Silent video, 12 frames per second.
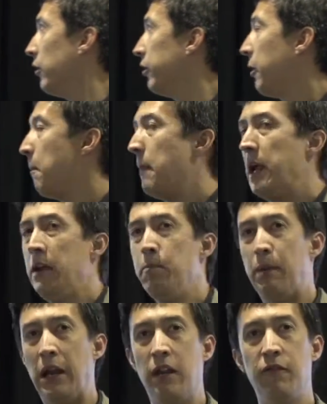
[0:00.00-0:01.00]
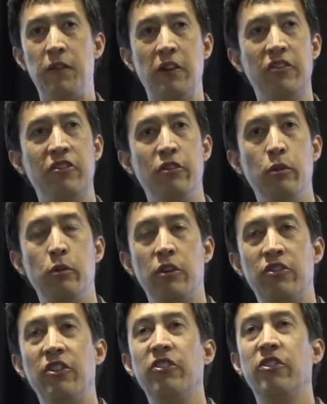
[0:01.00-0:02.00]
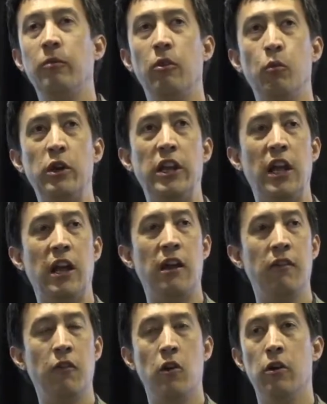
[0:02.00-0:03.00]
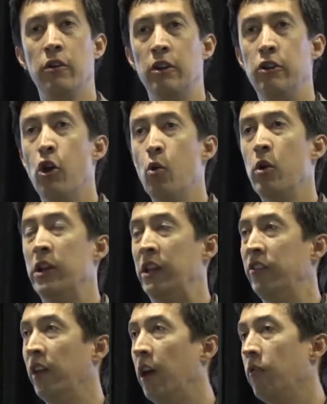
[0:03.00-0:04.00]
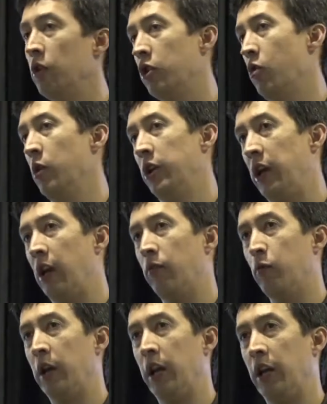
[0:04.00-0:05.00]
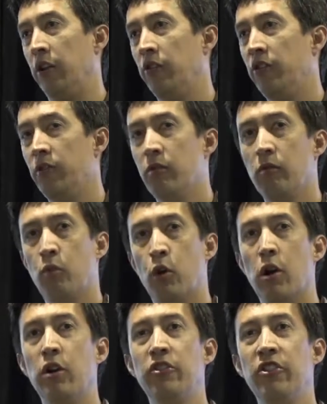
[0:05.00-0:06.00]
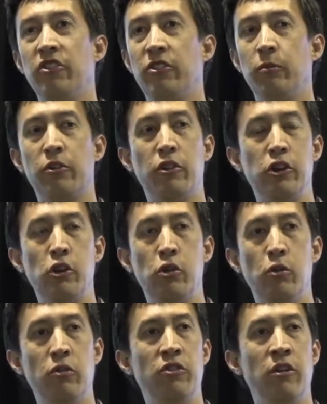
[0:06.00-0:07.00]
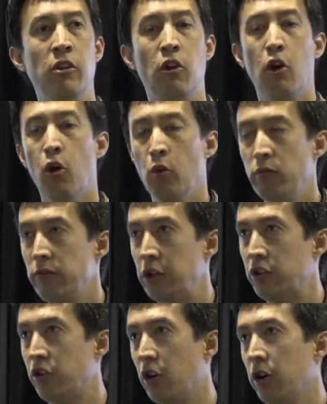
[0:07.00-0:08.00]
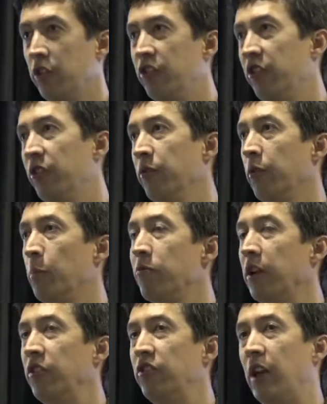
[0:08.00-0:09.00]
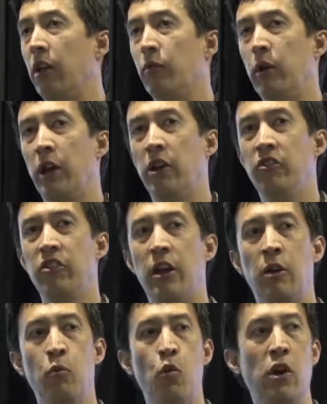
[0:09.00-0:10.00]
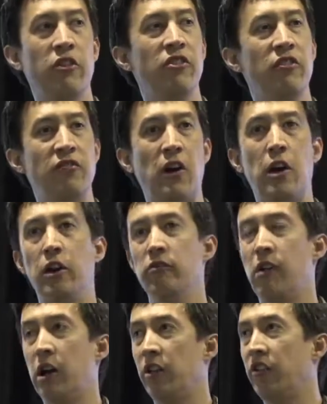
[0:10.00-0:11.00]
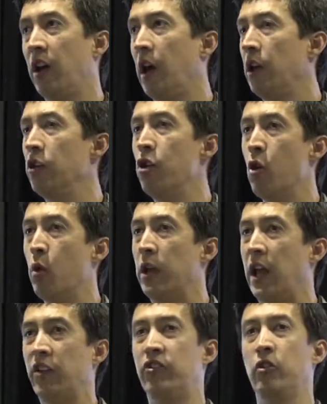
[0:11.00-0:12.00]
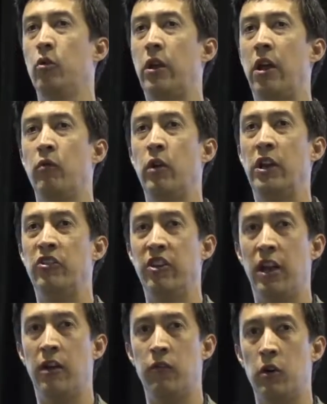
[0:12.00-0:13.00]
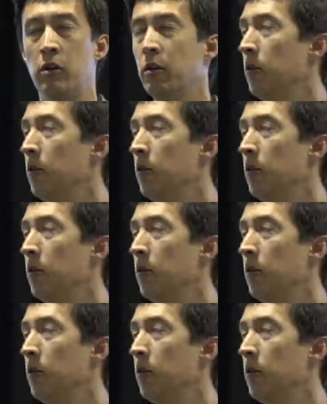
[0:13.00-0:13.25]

The main benefits to the system that we have are that no one is ever going downrange. Where our systems are used, only the target systems are placed downrange, and once the firing line is hot, no one has to go downrange ever.